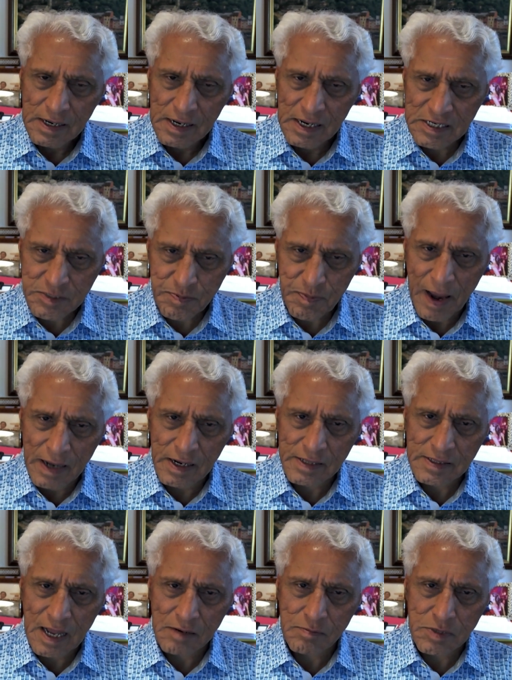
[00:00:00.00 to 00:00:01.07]
Expanding
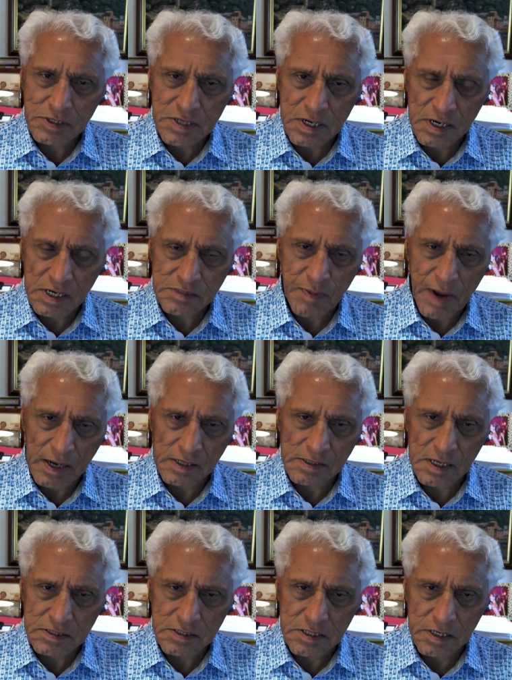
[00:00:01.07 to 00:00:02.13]
that mission, expanding
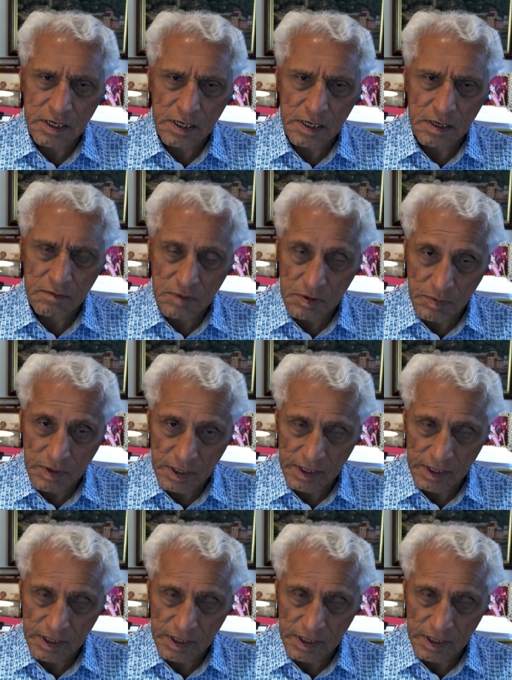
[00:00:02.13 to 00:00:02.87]
that journey will be